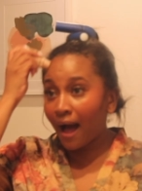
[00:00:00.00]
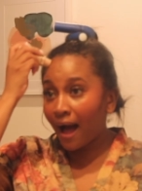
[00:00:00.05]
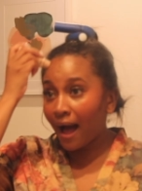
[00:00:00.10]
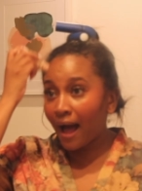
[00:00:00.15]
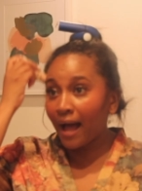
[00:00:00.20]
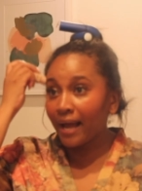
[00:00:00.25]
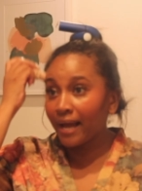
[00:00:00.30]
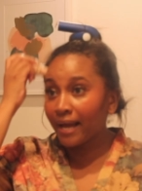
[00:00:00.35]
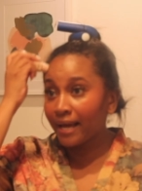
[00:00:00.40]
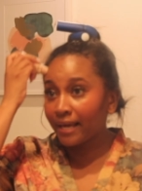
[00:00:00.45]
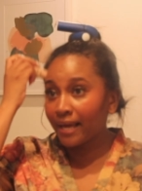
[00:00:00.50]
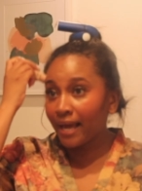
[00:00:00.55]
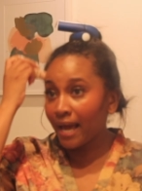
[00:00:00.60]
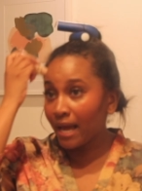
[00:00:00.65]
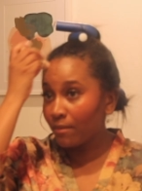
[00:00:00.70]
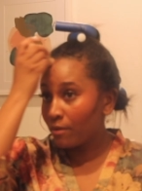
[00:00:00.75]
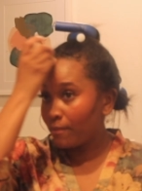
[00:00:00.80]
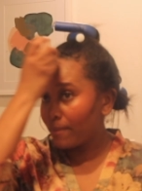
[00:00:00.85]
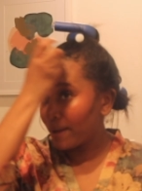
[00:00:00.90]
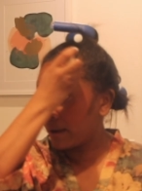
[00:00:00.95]
I
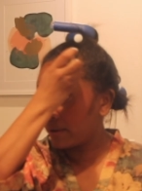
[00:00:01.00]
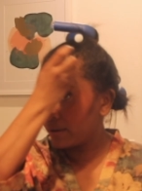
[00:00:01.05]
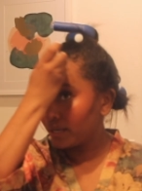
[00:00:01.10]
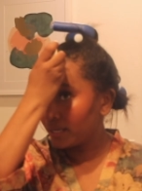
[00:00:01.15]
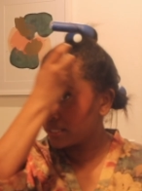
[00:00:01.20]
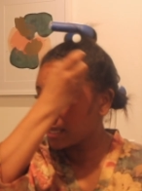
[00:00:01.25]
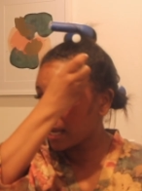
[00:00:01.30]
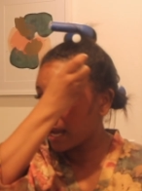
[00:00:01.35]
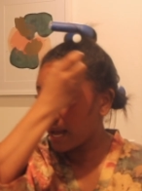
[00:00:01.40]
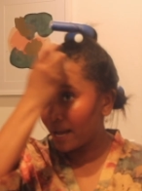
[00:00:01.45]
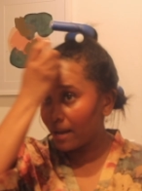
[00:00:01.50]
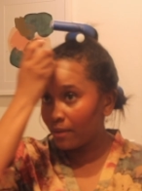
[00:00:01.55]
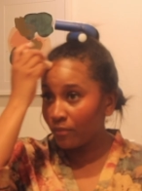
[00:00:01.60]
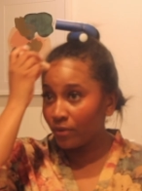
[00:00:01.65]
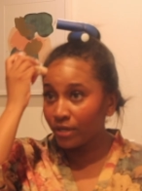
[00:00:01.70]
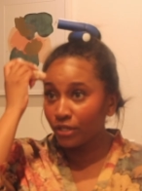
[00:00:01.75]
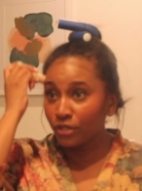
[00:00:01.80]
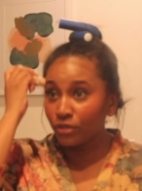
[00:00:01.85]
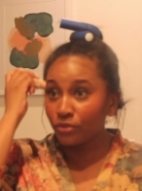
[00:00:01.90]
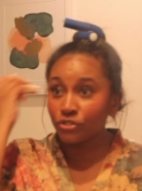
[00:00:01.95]
came about in a time
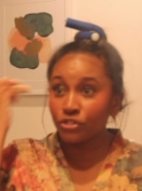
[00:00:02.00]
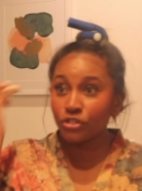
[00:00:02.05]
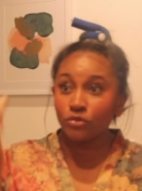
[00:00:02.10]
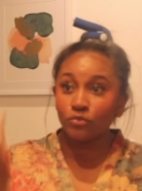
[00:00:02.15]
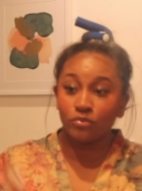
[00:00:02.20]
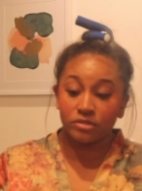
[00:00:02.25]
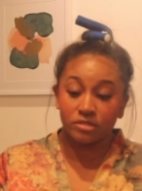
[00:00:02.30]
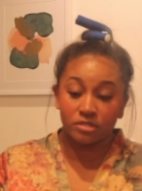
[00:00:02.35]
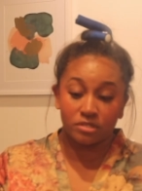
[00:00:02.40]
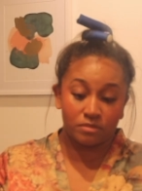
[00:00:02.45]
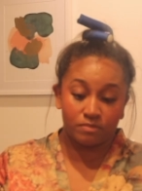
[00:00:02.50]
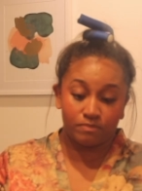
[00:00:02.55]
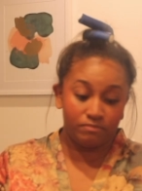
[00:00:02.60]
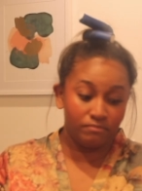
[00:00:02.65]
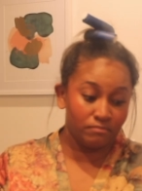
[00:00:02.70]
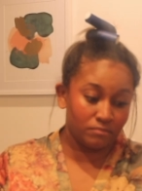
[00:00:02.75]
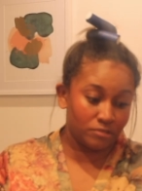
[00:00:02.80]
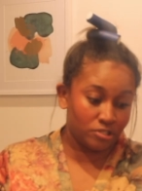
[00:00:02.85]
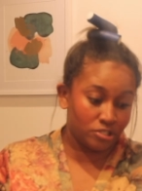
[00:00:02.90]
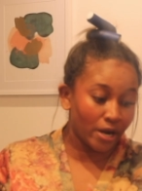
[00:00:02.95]
when YouTube was
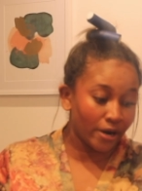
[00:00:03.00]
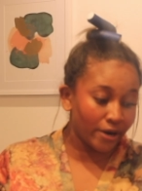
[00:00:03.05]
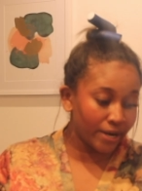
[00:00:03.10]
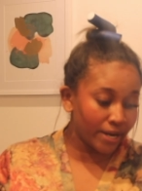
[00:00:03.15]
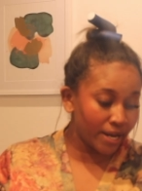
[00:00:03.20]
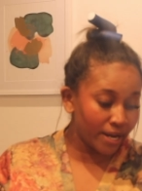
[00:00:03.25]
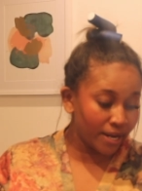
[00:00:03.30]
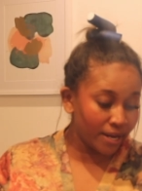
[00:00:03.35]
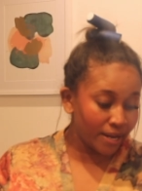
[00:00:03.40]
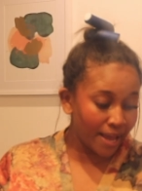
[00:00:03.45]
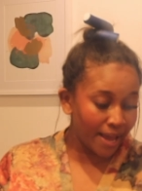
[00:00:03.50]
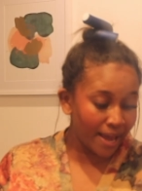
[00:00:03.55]
starting.